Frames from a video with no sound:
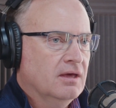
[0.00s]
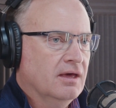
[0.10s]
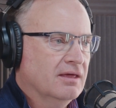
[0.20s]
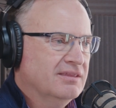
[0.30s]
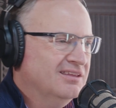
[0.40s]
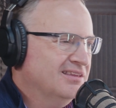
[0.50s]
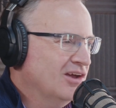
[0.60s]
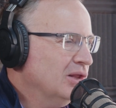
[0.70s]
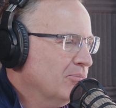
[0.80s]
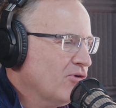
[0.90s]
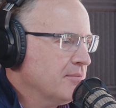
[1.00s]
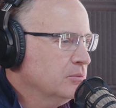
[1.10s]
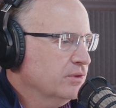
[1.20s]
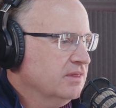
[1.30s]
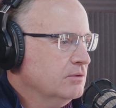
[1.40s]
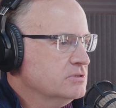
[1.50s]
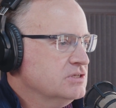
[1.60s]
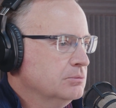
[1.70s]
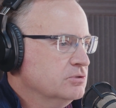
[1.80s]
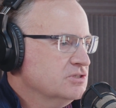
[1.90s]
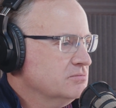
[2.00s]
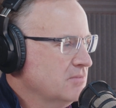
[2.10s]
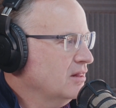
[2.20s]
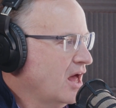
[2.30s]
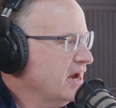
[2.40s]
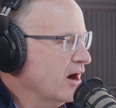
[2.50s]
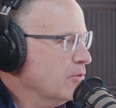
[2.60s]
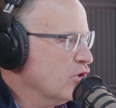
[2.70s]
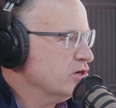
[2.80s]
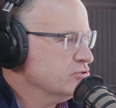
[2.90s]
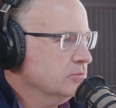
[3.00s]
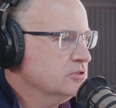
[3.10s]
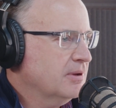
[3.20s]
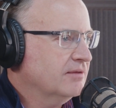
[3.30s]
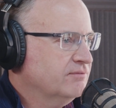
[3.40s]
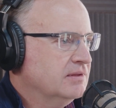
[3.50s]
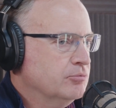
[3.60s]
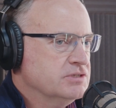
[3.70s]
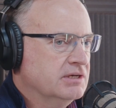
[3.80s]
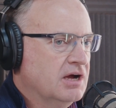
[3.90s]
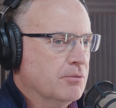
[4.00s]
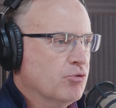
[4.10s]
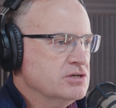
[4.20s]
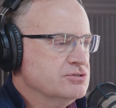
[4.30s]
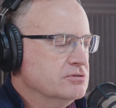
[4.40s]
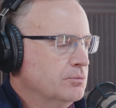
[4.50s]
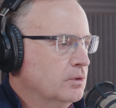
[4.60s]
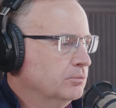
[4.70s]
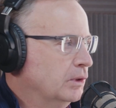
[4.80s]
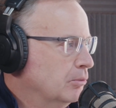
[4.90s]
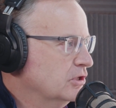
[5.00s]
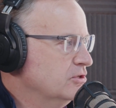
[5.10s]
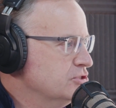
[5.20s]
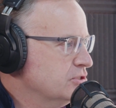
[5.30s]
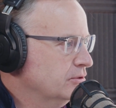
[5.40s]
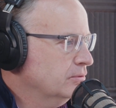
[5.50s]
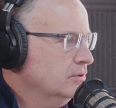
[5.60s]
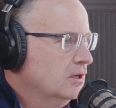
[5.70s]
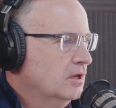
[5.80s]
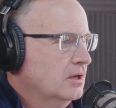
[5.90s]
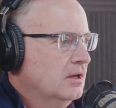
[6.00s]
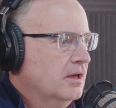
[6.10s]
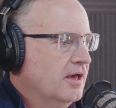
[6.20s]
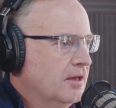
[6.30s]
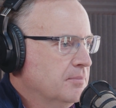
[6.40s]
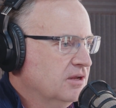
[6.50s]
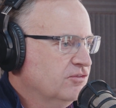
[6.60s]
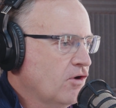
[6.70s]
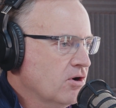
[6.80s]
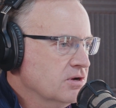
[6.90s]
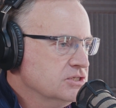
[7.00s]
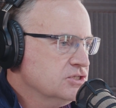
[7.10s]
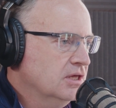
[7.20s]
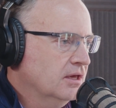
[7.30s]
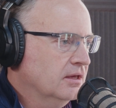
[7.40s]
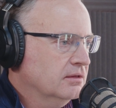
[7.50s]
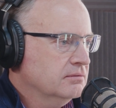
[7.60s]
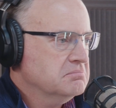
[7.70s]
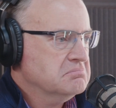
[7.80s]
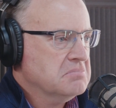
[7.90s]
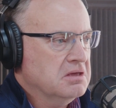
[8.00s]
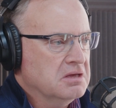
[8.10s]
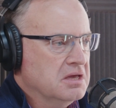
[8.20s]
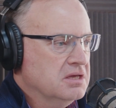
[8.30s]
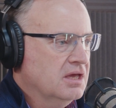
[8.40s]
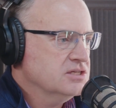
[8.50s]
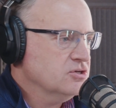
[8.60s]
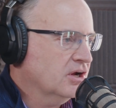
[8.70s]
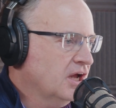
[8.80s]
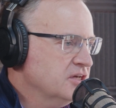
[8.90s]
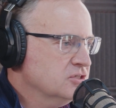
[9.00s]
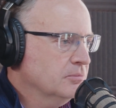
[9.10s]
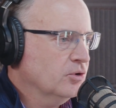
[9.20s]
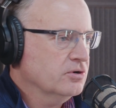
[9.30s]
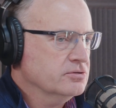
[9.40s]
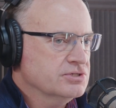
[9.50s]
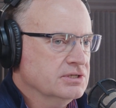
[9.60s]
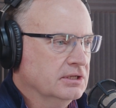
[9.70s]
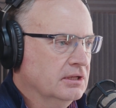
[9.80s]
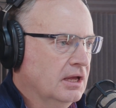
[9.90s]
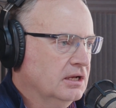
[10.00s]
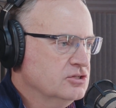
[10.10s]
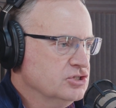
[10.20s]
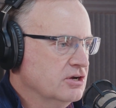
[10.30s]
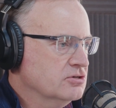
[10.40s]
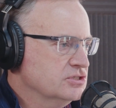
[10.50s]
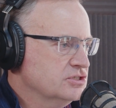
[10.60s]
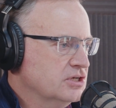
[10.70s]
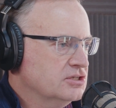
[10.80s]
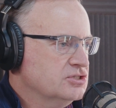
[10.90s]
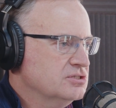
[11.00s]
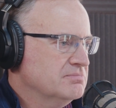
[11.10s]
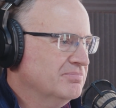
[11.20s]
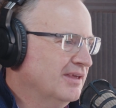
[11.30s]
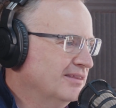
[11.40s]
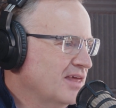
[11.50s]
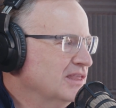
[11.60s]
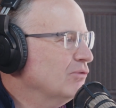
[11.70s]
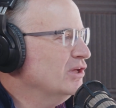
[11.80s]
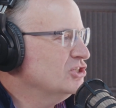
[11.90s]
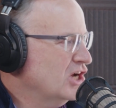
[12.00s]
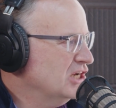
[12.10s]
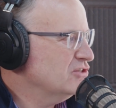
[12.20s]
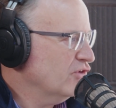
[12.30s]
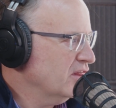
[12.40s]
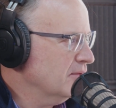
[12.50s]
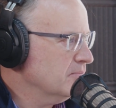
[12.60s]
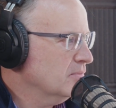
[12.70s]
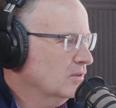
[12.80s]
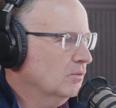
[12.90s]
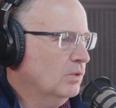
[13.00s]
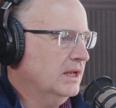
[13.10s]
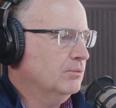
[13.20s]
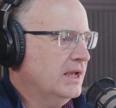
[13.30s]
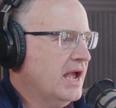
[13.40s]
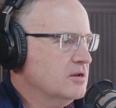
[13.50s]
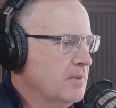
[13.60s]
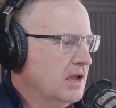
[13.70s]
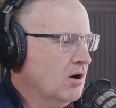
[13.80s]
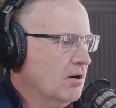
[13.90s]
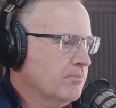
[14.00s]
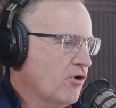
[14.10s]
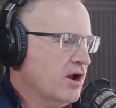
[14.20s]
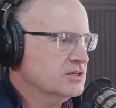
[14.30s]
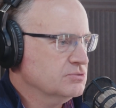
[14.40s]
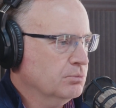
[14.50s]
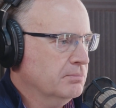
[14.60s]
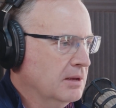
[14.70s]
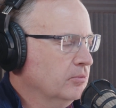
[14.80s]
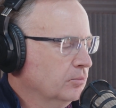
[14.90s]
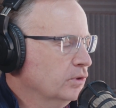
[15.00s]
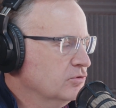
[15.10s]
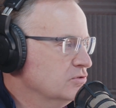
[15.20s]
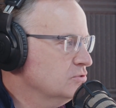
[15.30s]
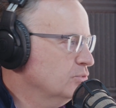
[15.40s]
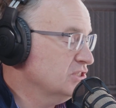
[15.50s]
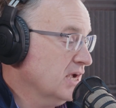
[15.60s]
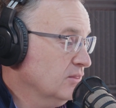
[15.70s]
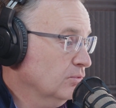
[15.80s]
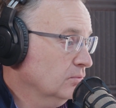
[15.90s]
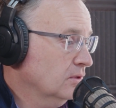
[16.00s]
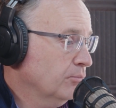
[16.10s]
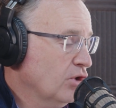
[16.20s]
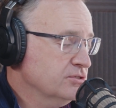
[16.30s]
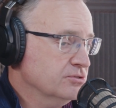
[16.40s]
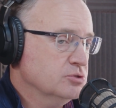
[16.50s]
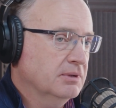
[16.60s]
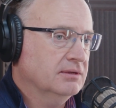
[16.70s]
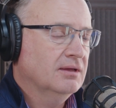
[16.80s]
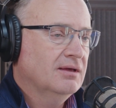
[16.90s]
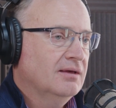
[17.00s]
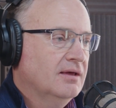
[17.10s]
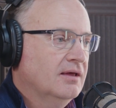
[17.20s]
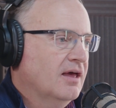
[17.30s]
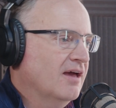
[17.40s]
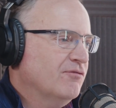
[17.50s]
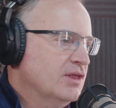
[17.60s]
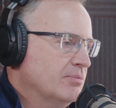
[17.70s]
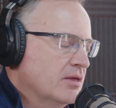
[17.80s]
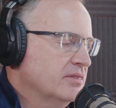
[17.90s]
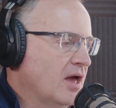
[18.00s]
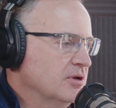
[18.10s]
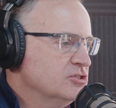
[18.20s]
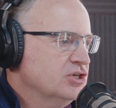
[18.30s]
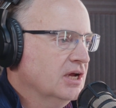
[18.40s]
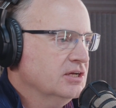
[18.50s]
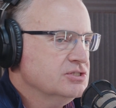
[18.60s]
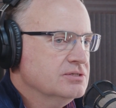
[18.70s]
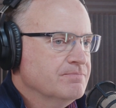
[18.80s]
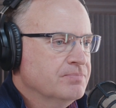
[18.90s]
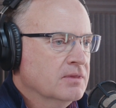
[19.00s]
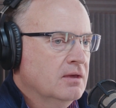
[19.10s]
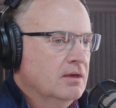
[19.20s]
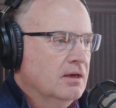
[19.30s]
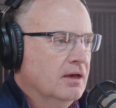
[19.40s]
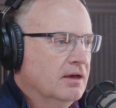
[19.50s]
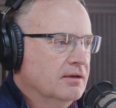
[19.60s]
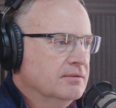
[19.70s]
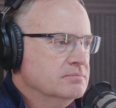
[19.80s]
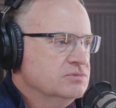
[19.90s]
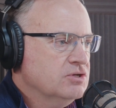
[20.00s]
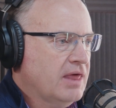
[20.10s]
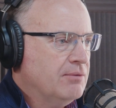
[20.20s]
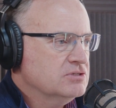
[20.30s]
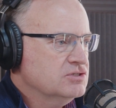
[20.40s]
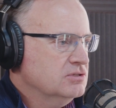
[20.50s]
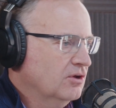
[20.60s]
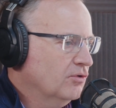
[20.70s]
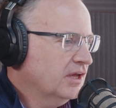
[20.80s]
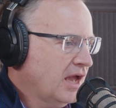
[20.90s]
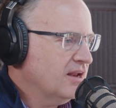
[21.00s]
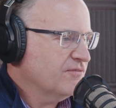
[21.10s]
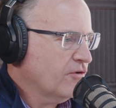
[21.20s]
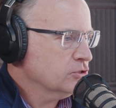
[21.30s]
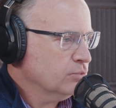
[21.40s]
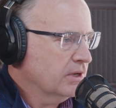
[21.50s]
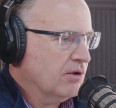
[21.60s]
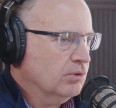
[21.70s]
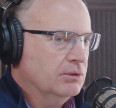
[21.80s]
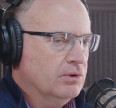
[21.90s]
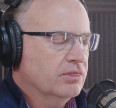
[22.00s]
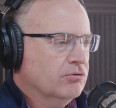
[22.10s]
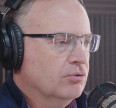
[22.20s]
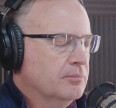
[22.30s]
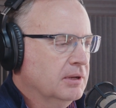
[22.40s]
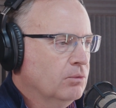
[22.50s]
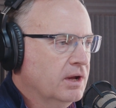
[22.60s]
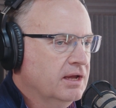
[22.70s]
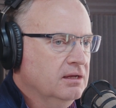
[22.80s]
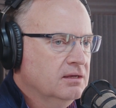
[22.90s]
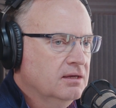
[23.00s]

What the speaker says: The only problem with it was that it was a lot higher pressure. It was about 50% higher pressure than what we were used to. But as far as as our customers and engineers and such, nothing really changed for them. We had to make our products be able to withstand the pressures, but for them, not much changed. So that was, the first one I really went through in a big way.